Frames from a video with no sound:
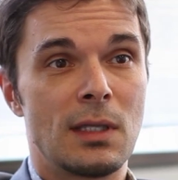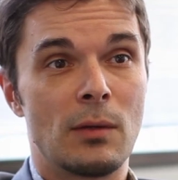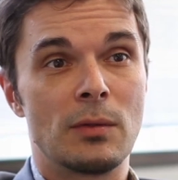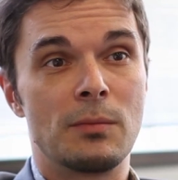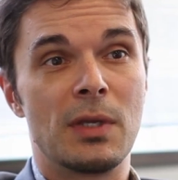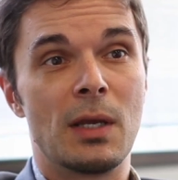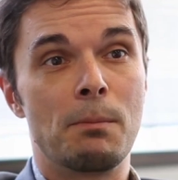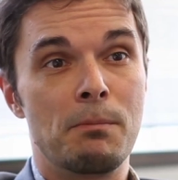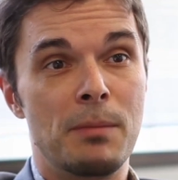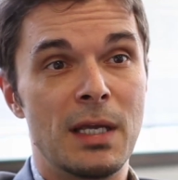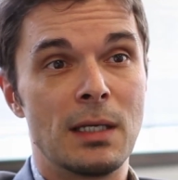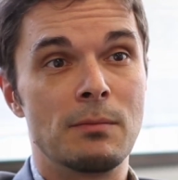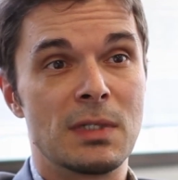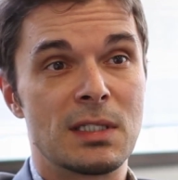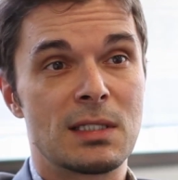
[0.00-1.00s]
would be a
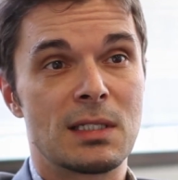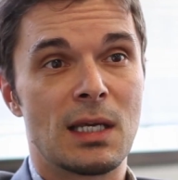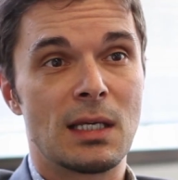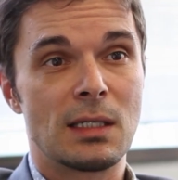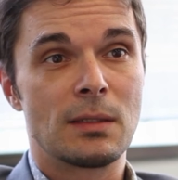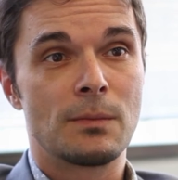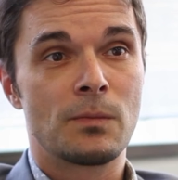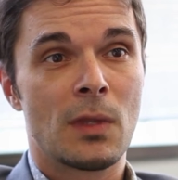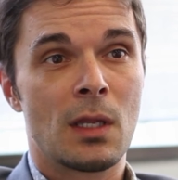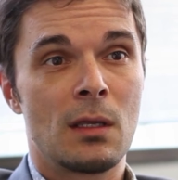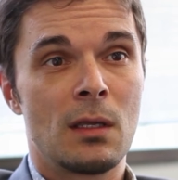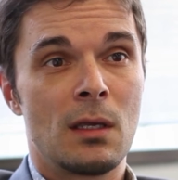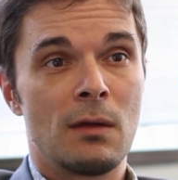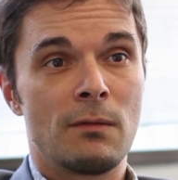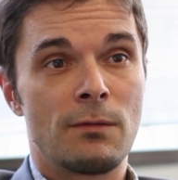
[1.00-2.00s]
big mistake.
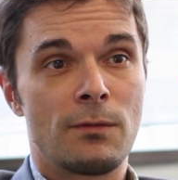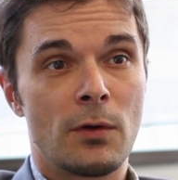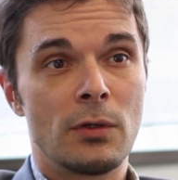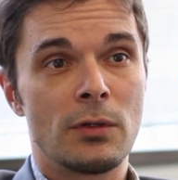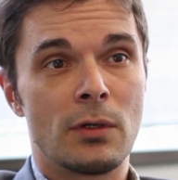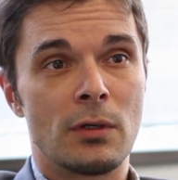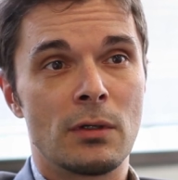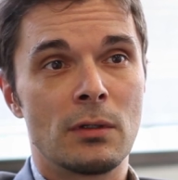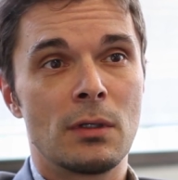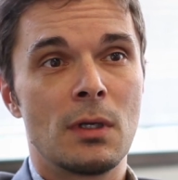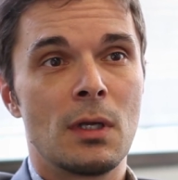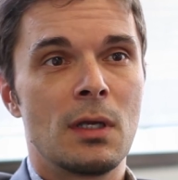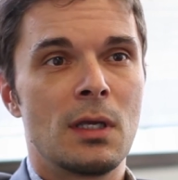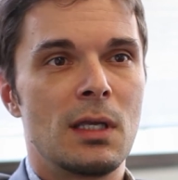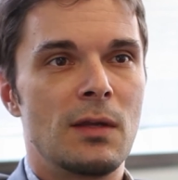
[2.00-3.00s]
Further,
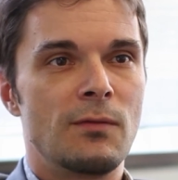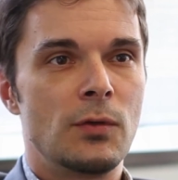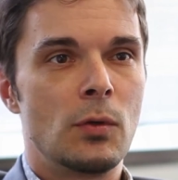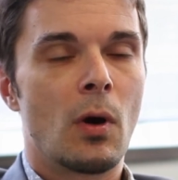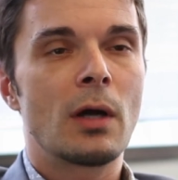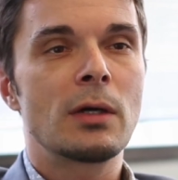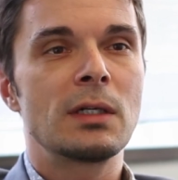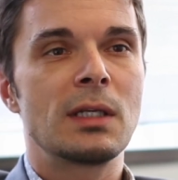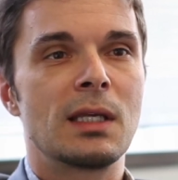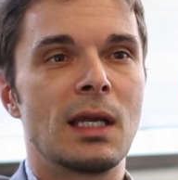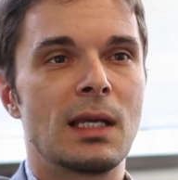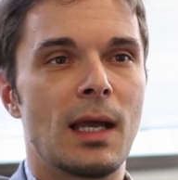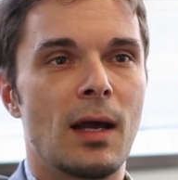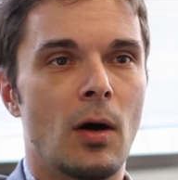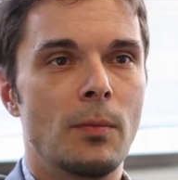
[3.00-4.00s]
if you are going to
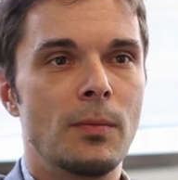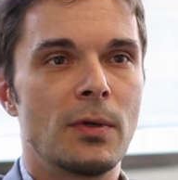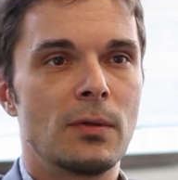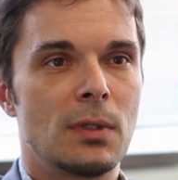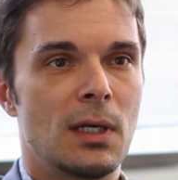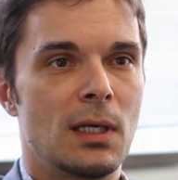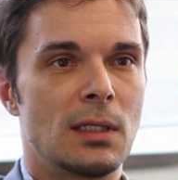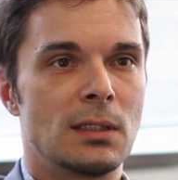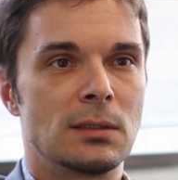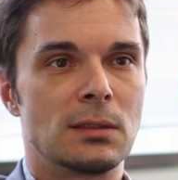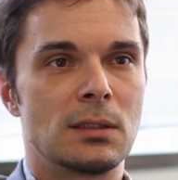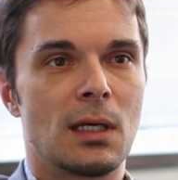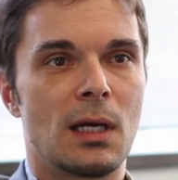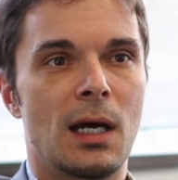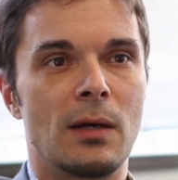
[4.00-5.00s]
get help,
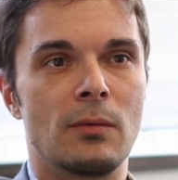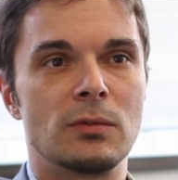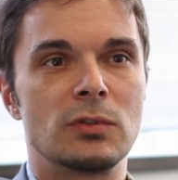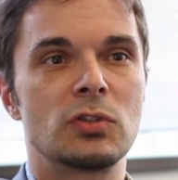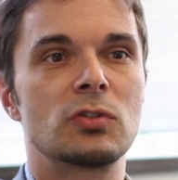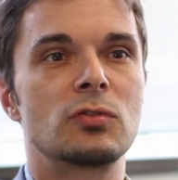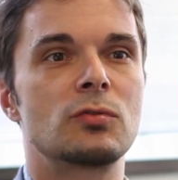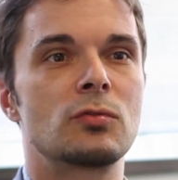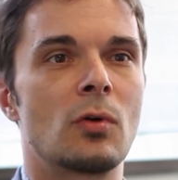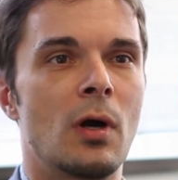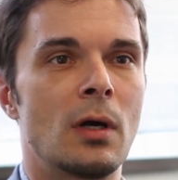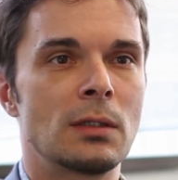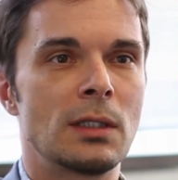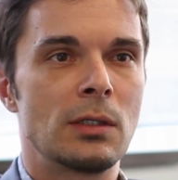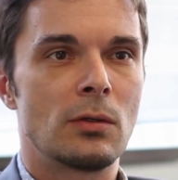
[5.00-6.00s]
and I
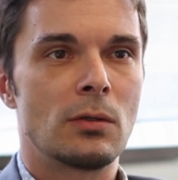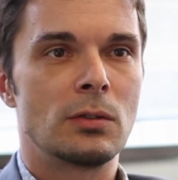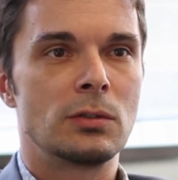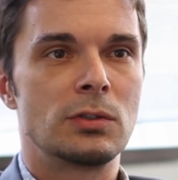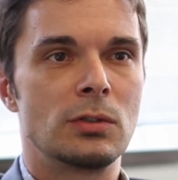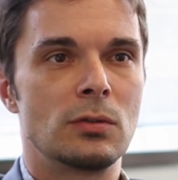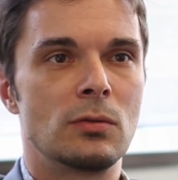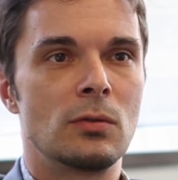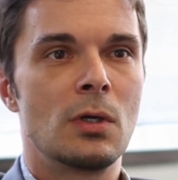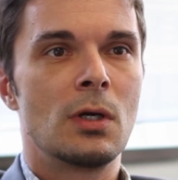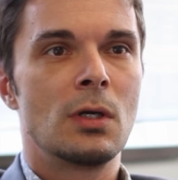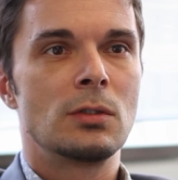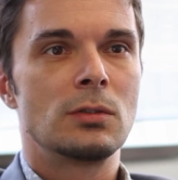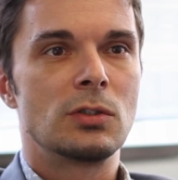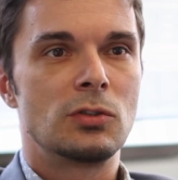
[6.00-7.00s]
strongly urge you
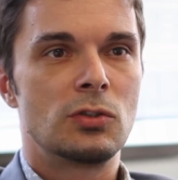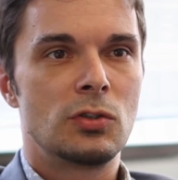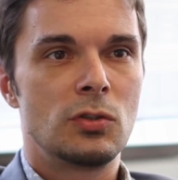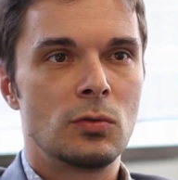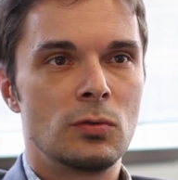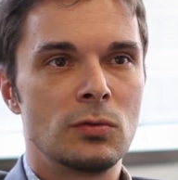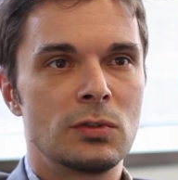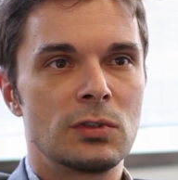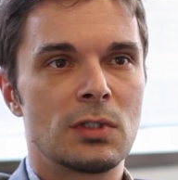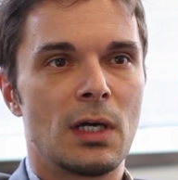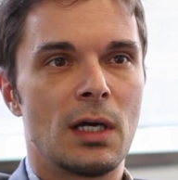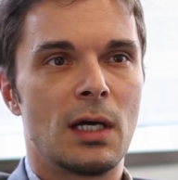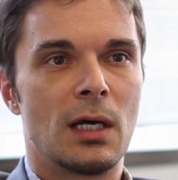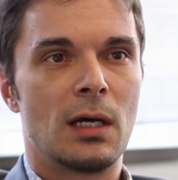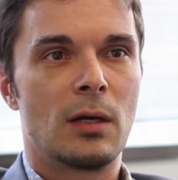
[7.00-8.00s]
to choose
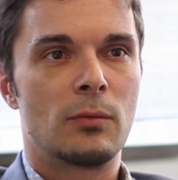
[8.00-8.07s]
a